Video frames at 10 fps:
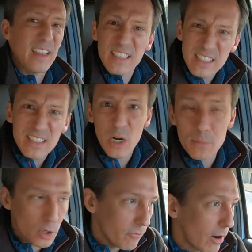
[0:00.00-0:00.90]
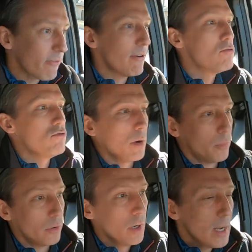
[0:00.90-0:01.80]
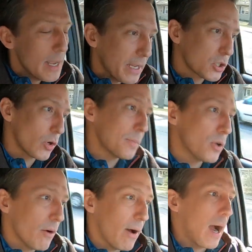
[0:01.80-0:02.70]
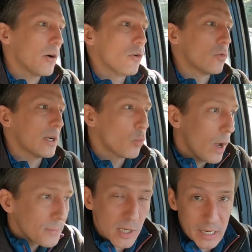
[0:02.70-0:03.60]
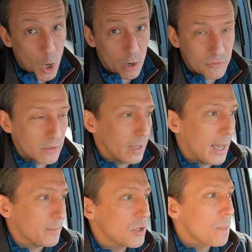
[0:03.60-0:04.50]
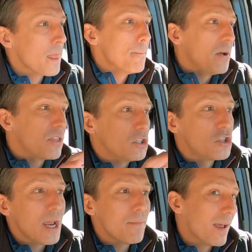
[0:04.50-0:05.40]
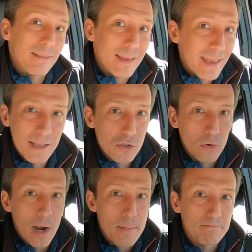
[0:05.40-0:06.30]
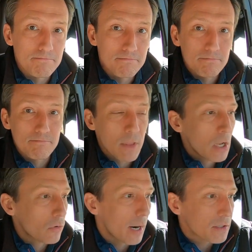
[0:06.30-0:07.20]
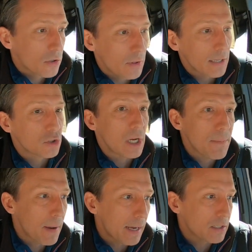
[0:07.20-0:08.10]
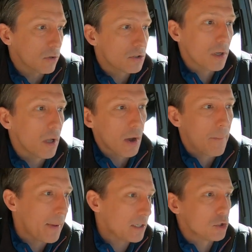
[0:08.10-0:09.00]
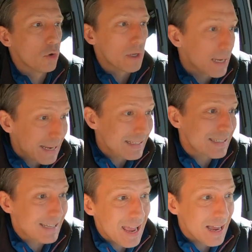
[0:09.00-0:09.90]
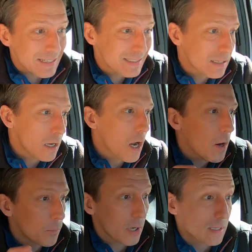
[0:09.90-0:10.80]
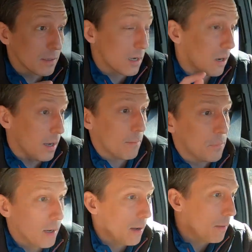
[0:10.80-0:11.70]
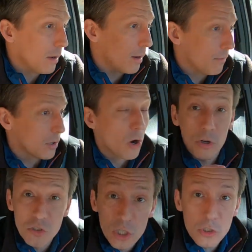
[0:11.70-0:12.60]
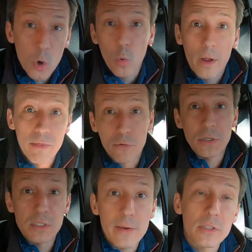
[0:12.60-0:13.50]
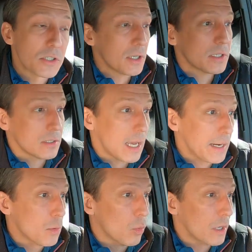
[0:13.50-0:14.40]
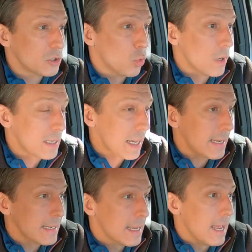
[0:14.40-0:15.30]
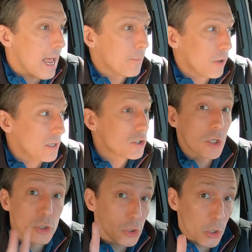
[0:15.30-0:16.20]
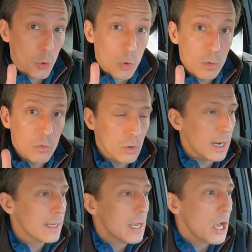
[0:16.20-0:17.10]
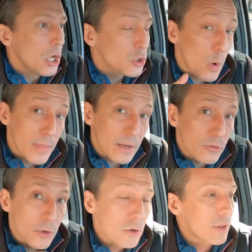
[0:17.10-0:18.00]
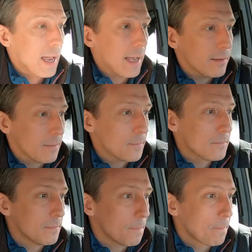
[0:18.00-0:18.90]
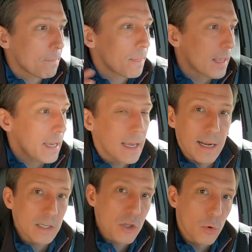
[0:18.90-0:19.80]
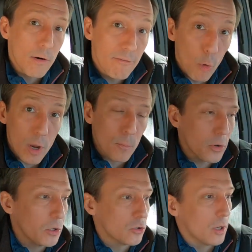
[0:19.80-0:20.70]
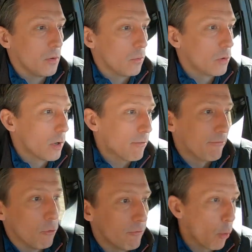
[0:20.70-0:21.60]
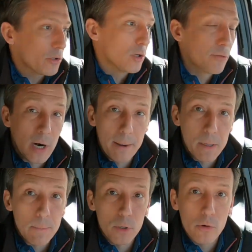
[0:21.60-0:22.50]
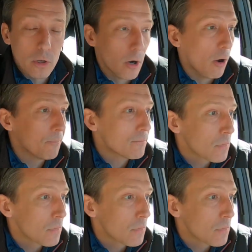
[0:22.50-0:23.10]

That scrapes off our phone number. It scrapes off our direct website oftentimes. But the JPEG, they can't scrape, right? So that JPEG's on Zillow, HotPads, Trulia, and it says, call 601-376-9128 and press 2, right? So when they do that, it connects through our VoIP. We run a full voice over IP protocol.